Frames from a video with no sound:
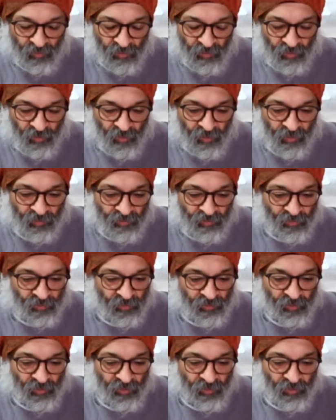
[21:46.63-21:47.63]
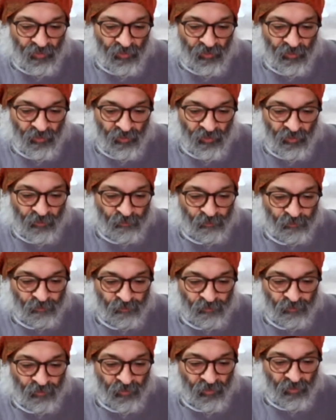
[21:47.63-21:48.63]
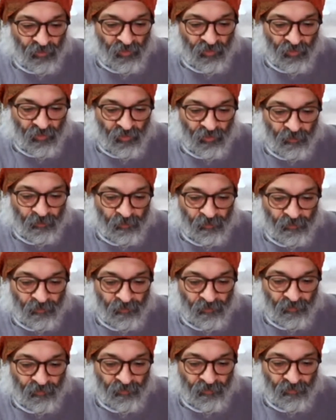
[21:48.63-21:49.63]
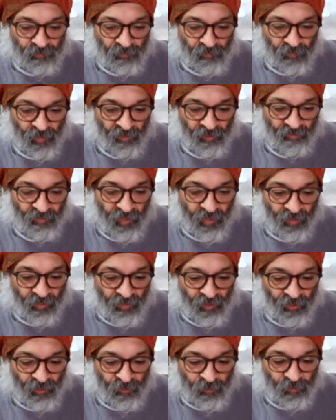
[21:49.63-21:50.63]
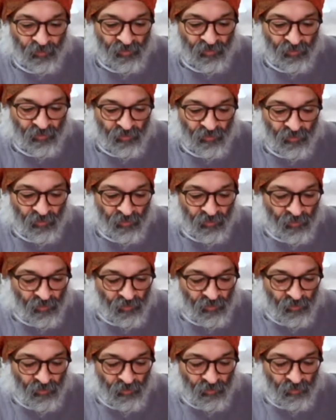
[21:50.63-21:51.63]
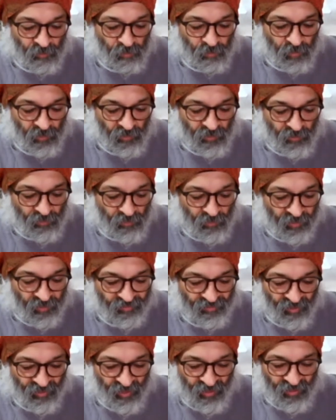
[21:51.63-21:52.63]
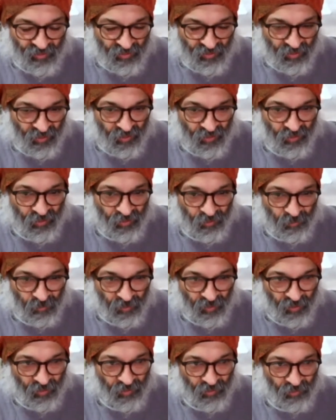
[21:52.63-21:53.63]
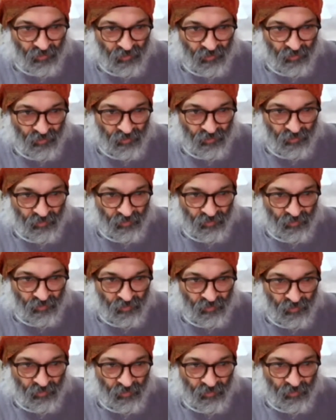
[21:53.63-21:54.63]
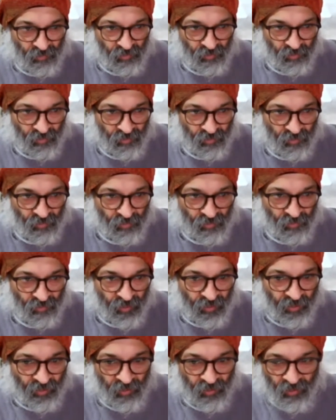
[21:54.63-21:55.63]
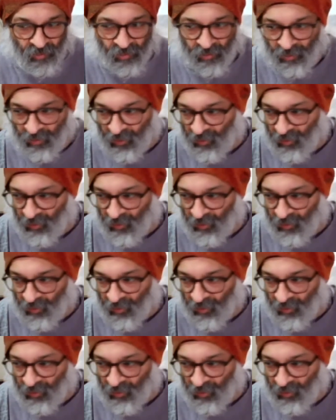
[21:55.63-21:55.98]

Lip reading: and see if that helps. But as far as take up and candle,